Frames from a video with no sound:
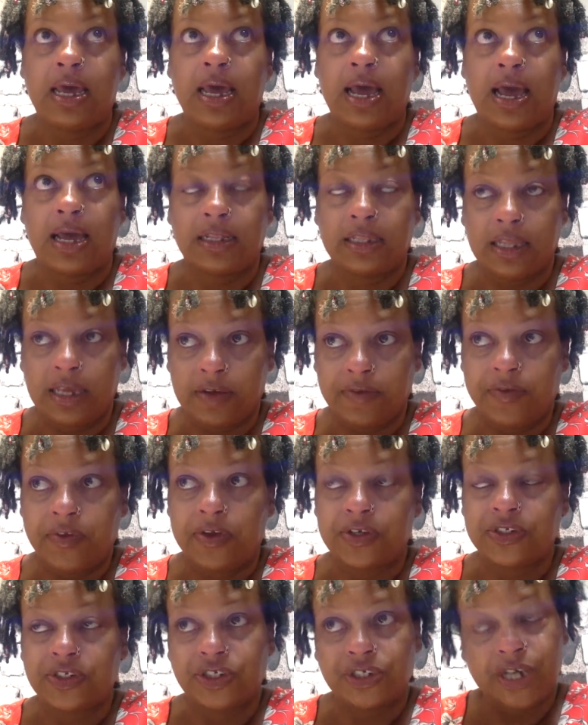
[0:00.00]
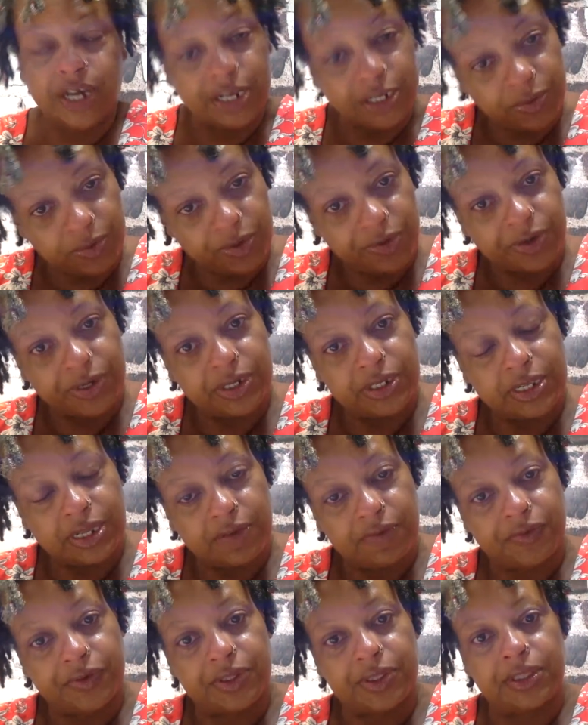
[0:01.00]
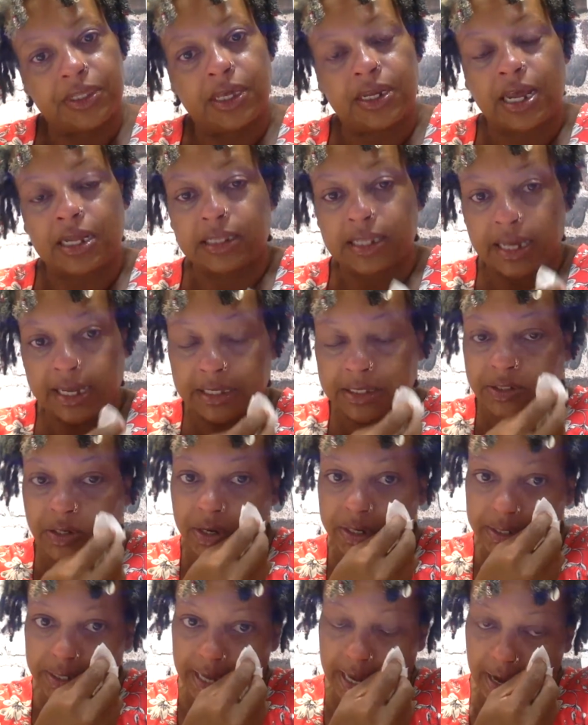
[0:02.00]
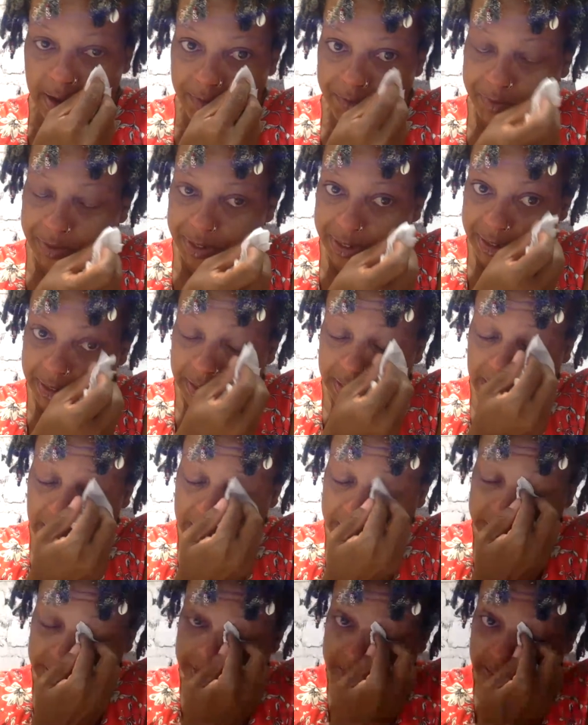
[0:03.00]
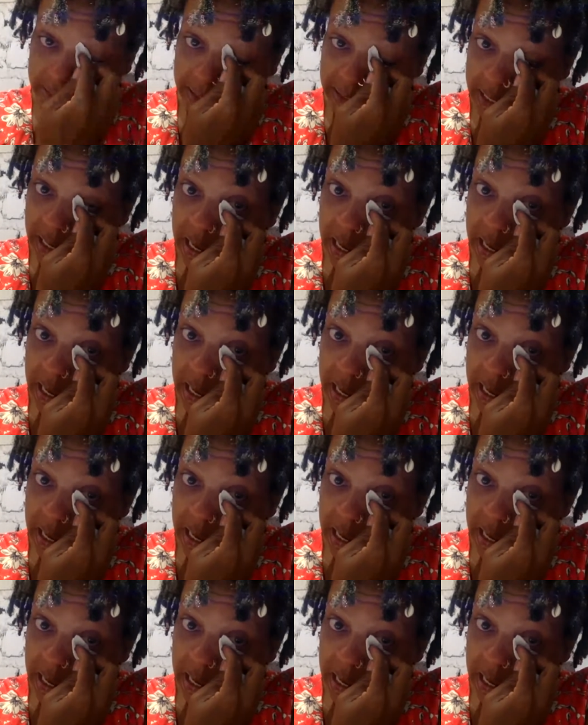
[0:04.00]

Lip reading: I left on January 11th and I landed on the African continent